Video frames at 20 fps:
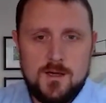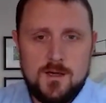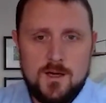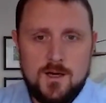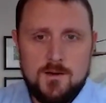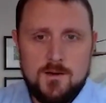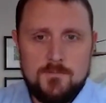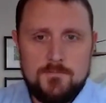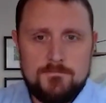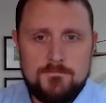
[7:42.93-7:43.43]

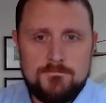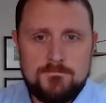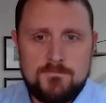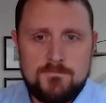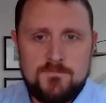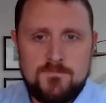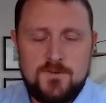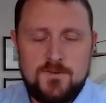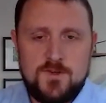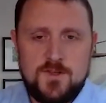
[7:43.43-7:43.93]

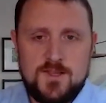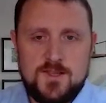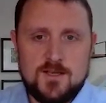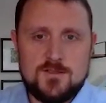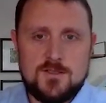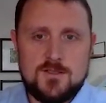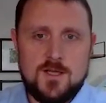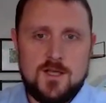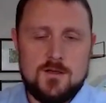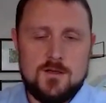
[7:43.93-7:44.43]

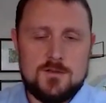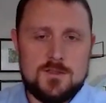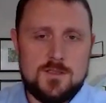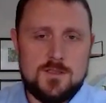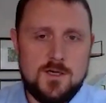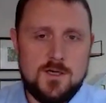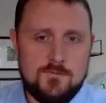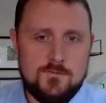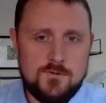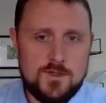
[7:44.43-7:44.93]
$50,000 in
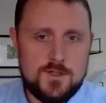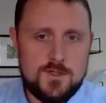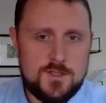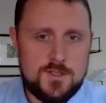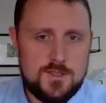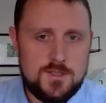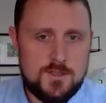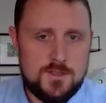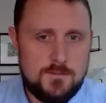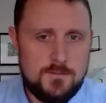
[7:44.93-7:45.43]

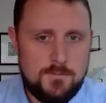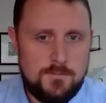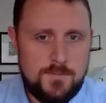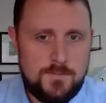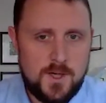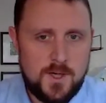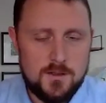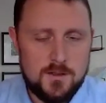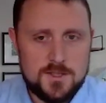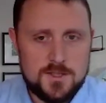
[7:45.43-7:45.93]
coverage
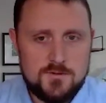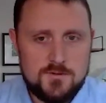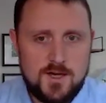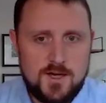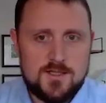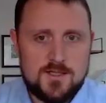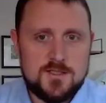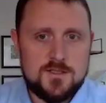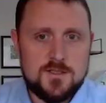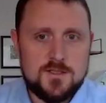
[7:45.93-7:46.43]
barely
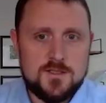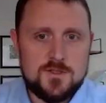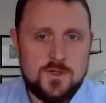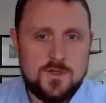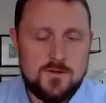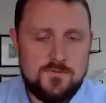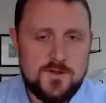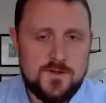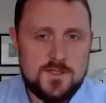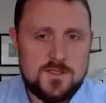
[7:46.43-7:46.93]
scratches the
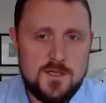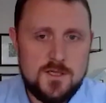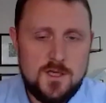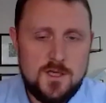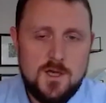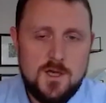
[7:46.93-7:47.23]
surface